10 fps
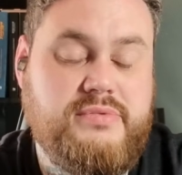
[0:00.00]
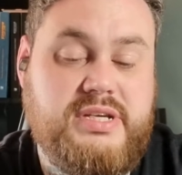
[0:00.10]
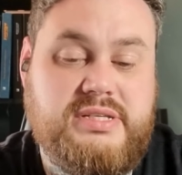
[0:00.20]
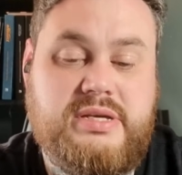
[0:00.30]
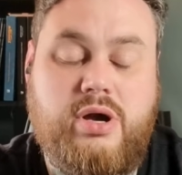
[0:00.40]
from
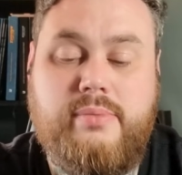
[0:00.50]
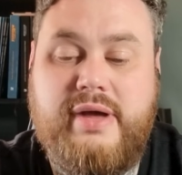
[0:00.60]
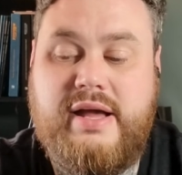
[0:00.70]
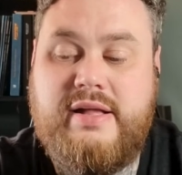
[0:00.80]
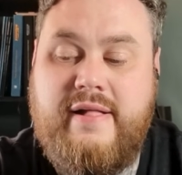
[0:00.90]
TT
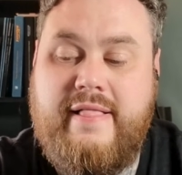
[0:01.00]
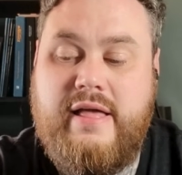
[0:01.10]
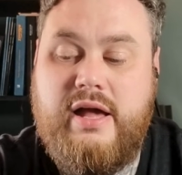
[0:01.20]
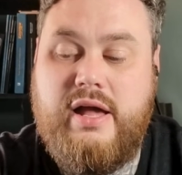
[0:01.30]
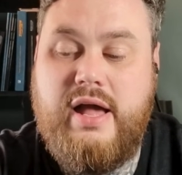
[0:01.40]
Combat,
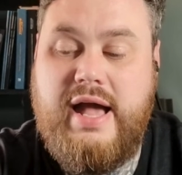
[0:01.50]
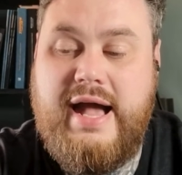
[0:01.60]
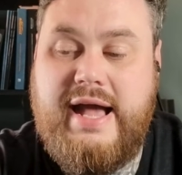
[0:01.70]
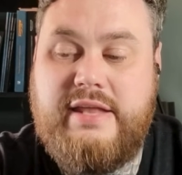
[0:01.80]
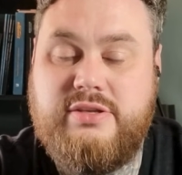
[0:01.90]

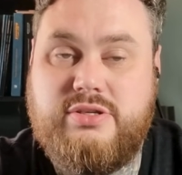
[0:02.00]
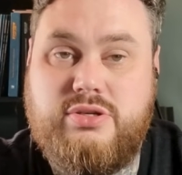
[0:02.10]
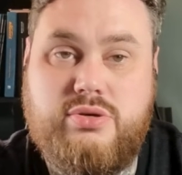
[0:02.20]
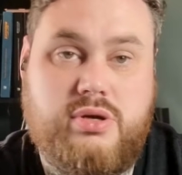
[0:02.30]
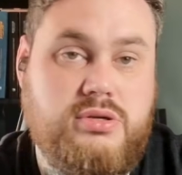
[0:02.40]
and
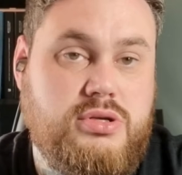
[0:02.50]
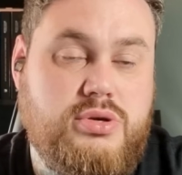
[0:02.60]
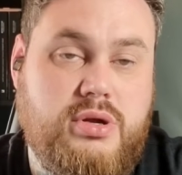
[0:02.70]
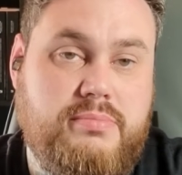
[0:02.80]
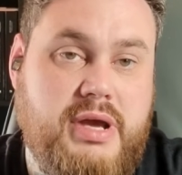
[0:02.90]
you
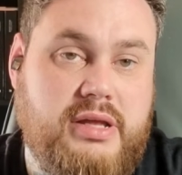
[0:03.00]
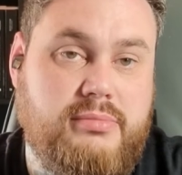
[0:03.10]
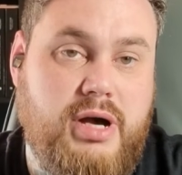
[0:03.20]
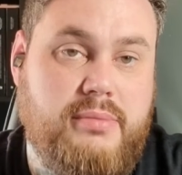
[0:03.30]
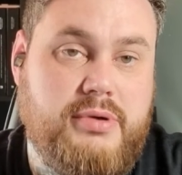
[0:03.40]
can pick
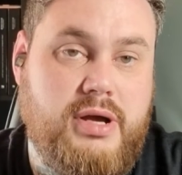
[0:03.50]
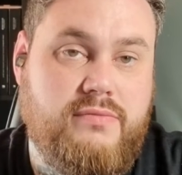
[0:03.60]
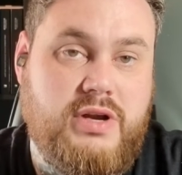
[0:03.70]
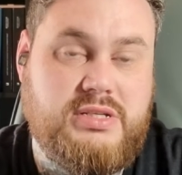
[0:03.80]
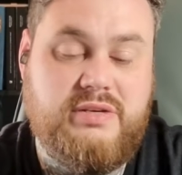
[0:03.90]
them up
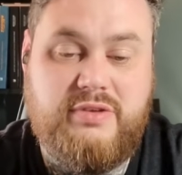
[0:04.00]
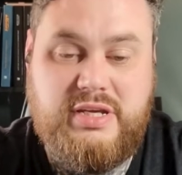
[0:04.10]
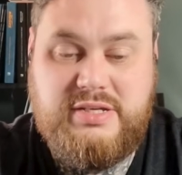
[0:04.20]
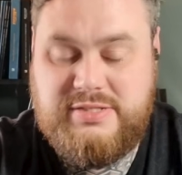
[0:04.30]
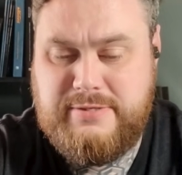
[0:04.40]

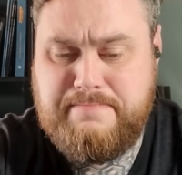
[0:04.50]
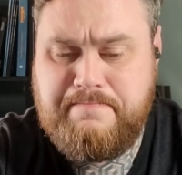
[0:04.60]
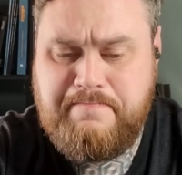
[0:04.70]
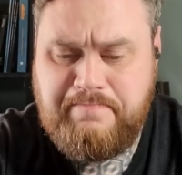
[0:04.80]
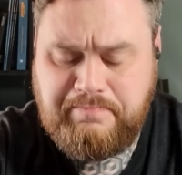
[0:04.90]
relatively easy.
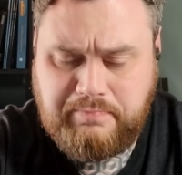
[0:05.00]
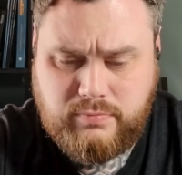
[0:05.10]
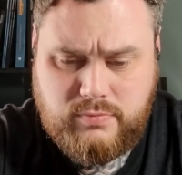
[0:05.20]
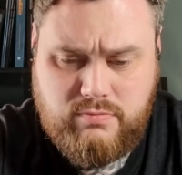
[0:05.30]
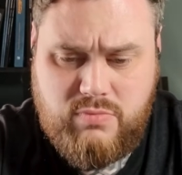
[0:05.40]

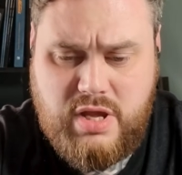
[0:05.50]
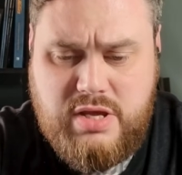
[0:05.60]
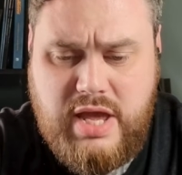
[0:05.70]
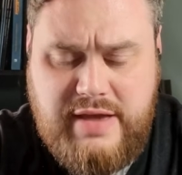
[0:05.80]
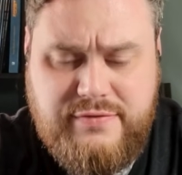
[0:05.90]

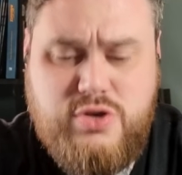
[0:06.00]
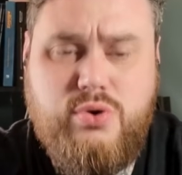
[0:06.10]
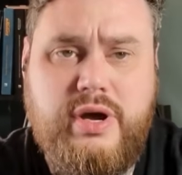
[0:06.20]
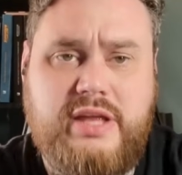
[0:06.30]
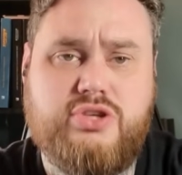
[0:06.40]
If
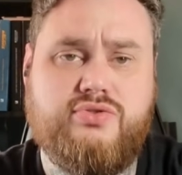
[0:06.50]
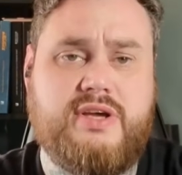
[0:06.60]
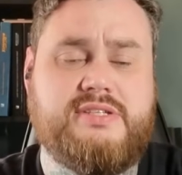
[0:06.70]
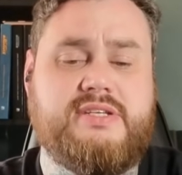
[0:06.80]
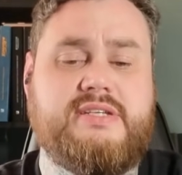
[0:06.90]
you're
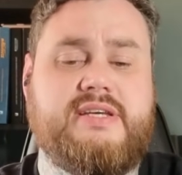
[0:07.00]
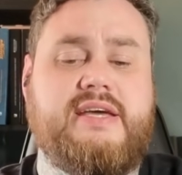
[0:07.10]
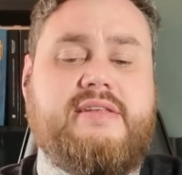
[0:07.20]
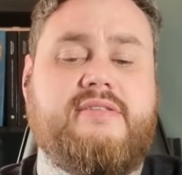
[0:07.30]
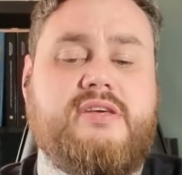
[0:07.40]
interested
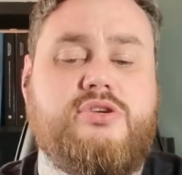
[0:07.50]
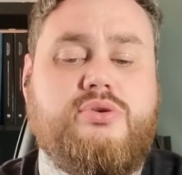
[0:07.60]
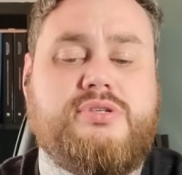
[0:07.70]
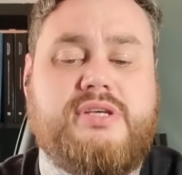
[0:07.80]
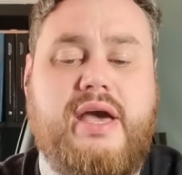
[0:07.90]
in
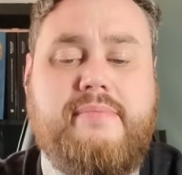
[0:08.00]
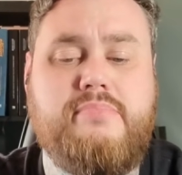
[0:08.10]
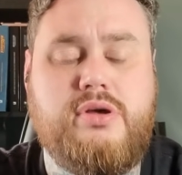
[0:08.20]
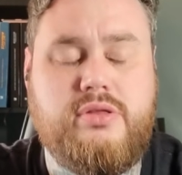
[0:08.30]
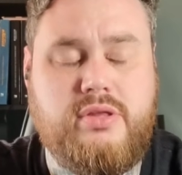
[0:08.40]
the
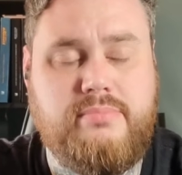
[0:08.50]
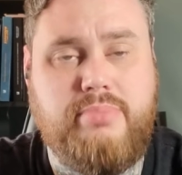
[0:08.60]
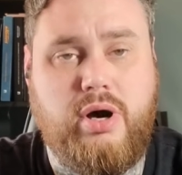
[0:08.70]
UCM, the